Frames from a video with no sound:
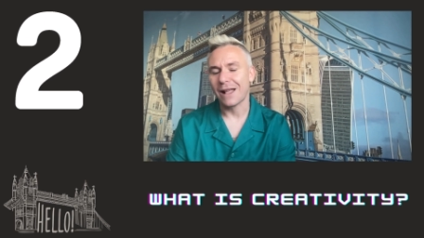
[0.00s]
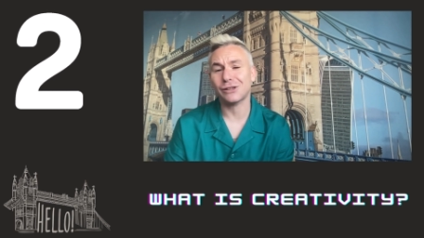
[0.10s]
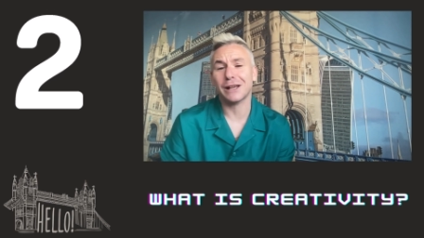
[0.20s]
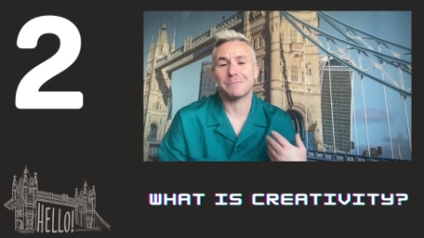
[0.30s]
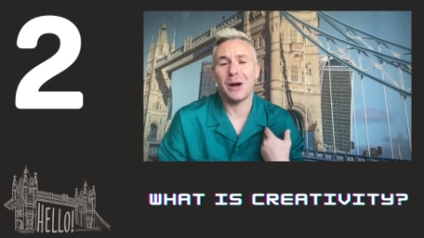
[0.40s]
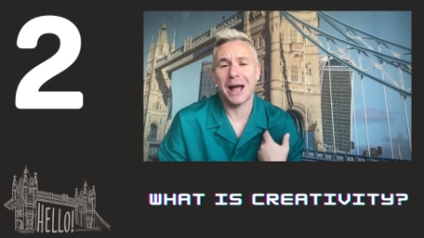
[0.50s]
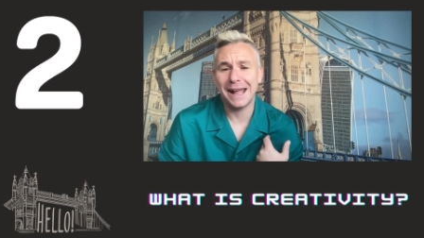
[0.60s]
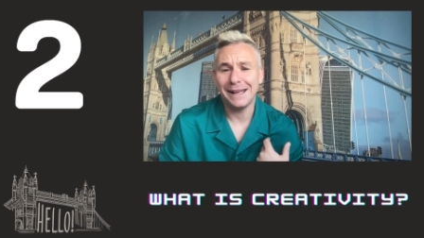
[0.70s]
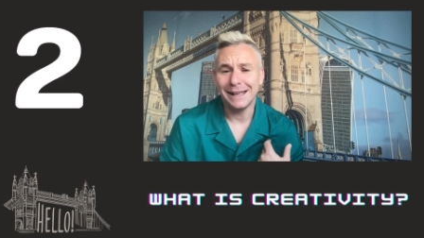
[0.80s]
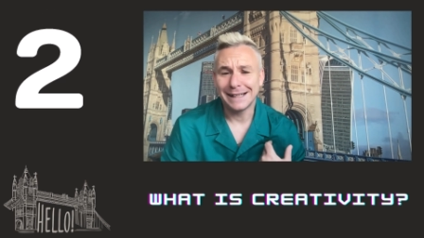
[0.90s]
So that's
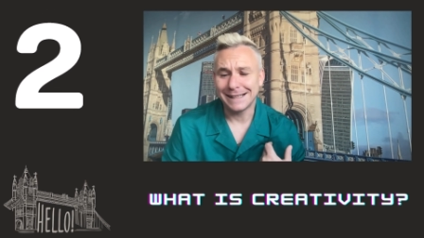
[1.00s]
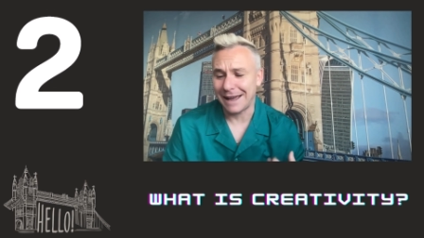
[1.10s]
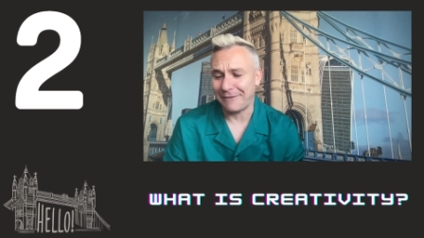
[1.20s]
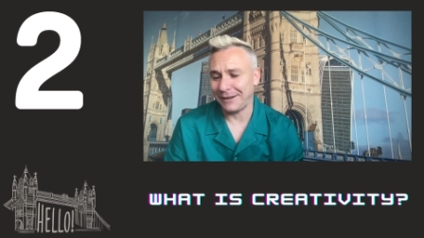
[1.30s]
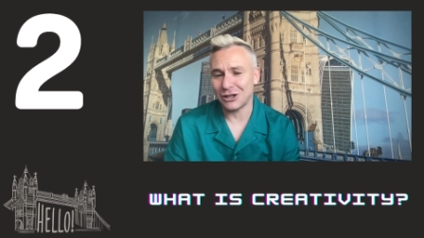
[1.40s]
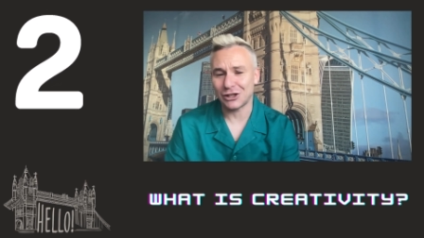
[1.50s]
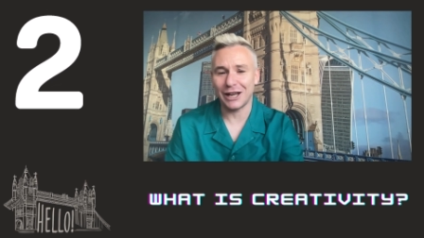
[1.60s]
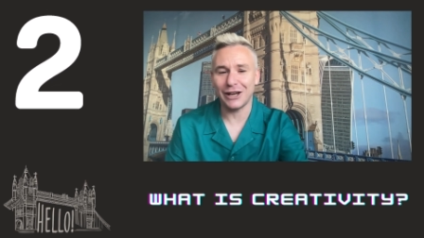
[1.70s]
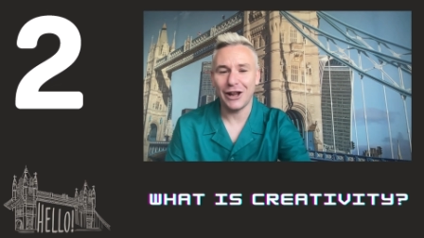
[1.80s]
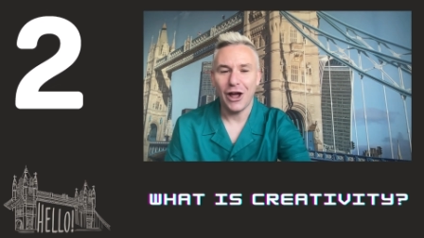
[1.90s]
my
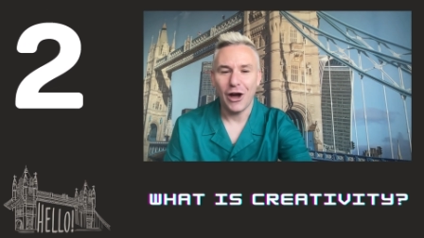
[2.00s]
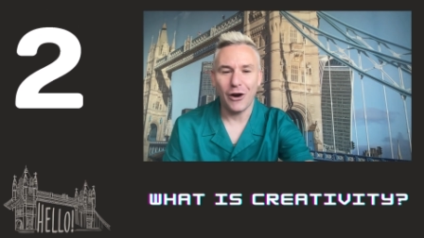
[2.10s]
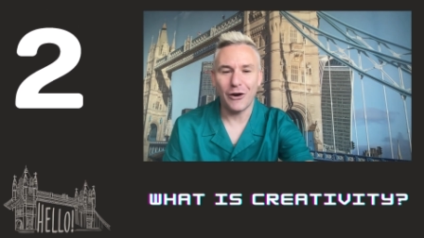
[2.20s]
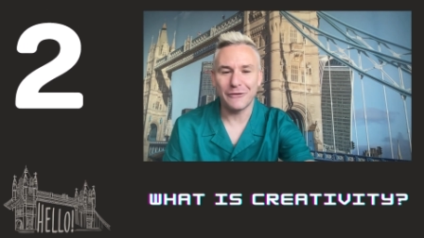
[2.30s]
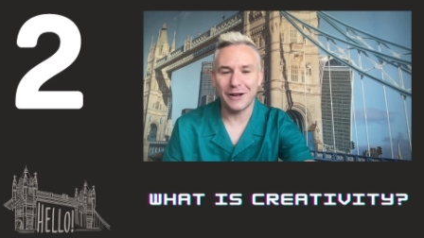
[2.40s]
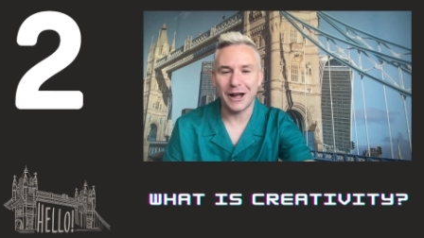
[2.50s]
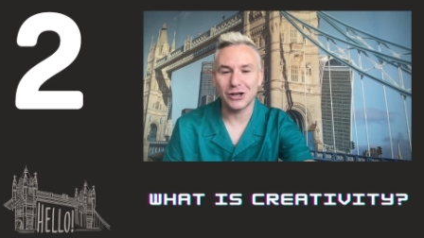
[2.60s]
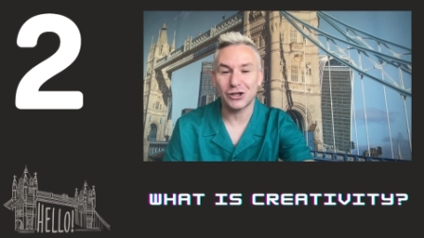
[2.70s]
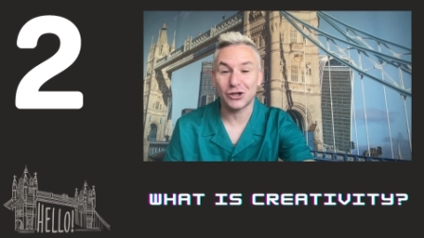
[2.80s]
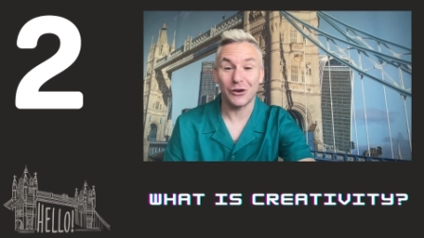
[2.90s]
definition
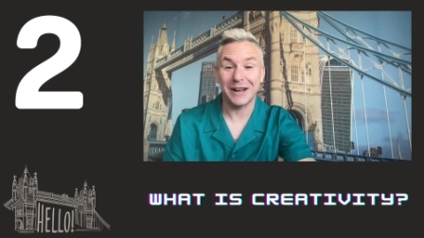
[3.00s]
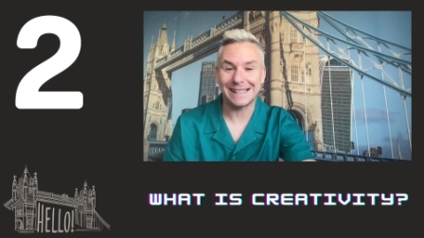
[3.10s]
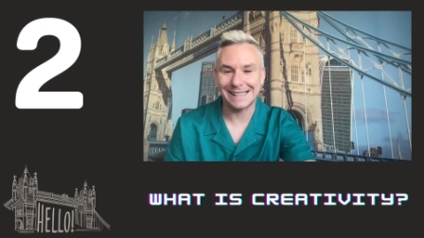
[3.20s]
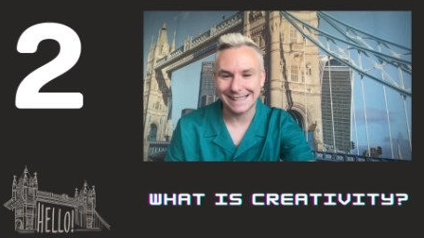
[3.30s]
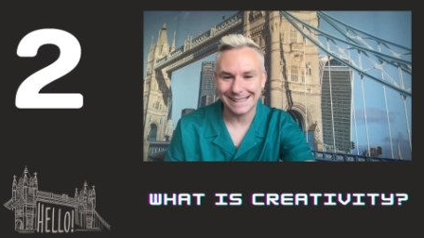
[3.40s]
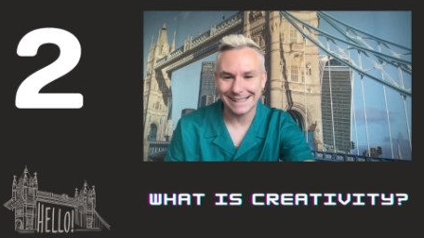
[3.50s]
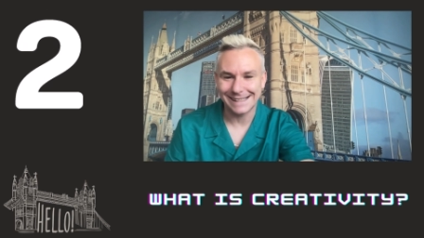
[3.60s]
of choice.